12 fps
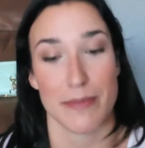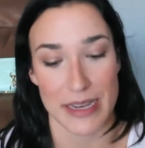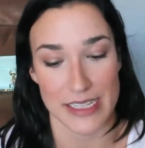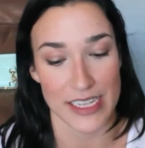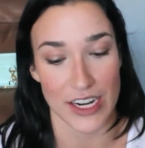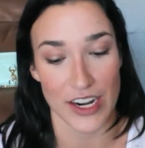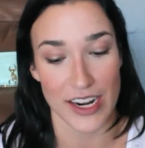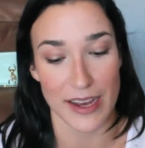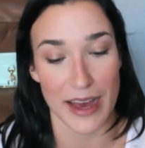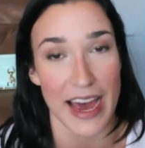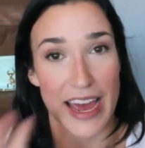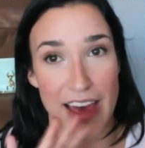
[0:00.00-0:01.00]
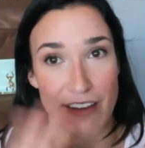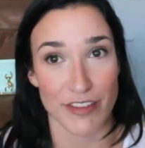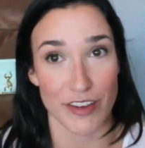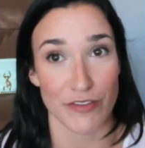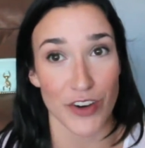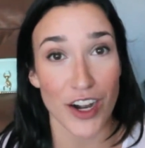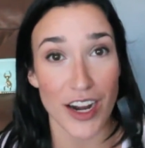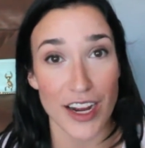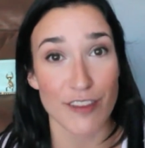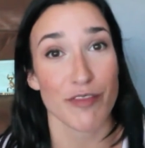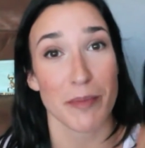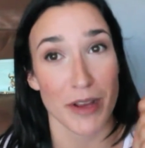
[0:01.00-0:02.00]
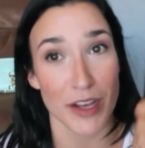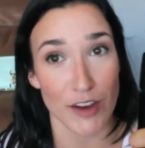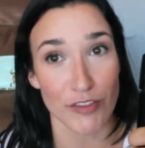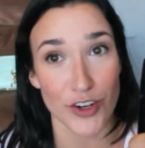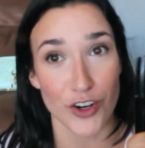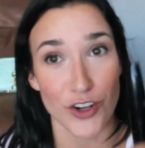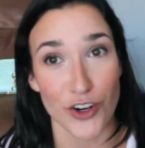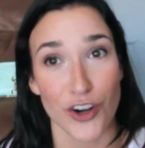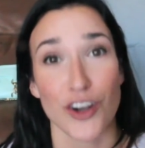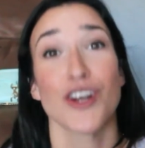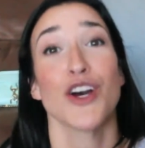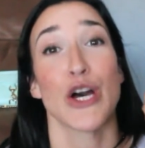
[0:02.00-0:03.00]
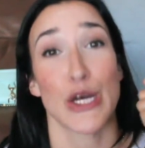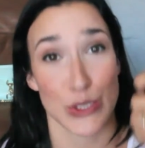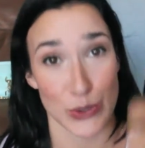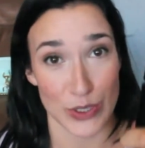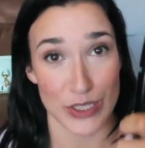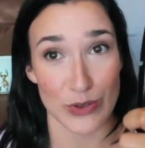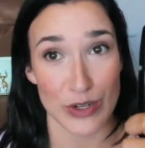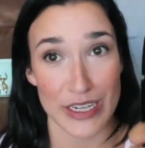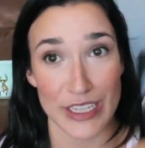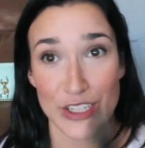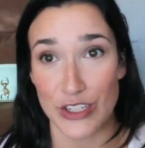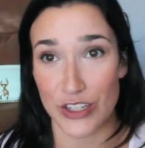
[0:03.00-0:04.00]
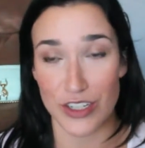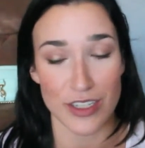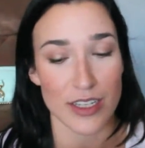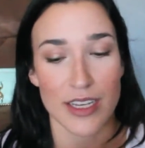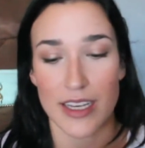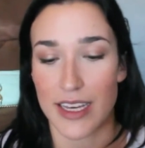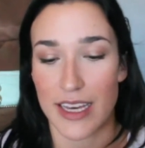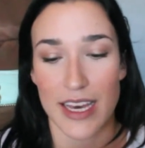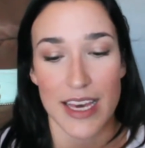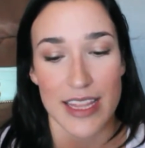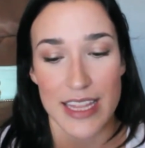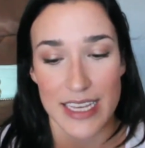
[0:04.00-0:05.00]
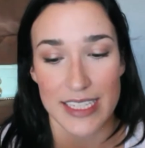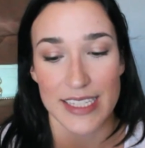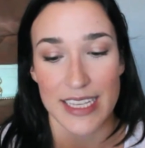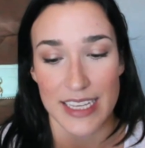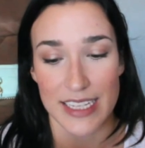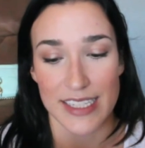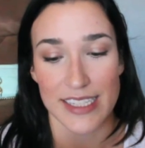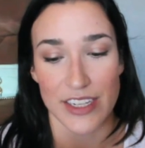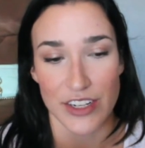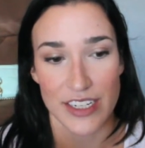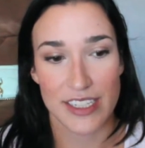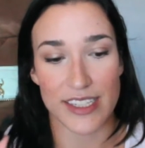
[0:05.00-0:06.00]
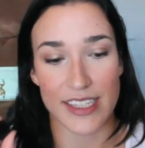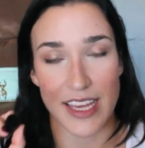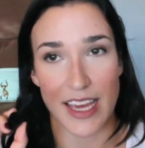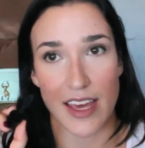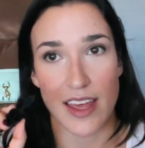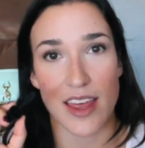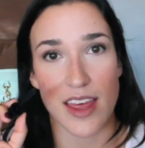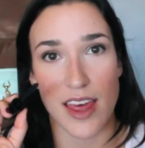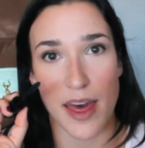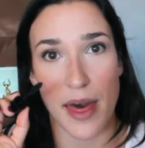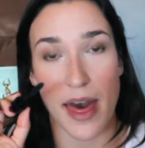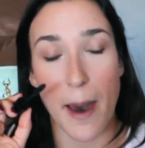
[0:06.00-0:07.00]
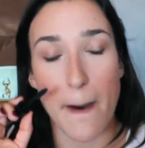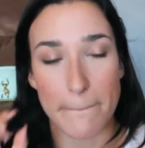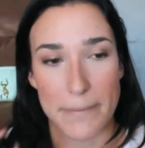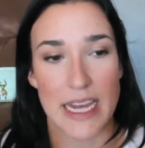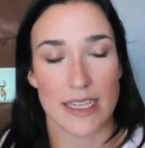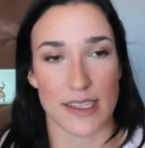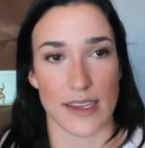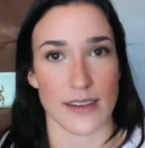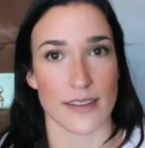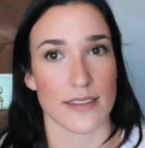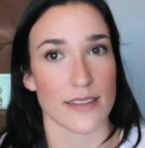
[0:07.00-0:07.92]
mascara. I have converted from the CoverGirl girl to a L'Oreal girl. This is seriously amazing.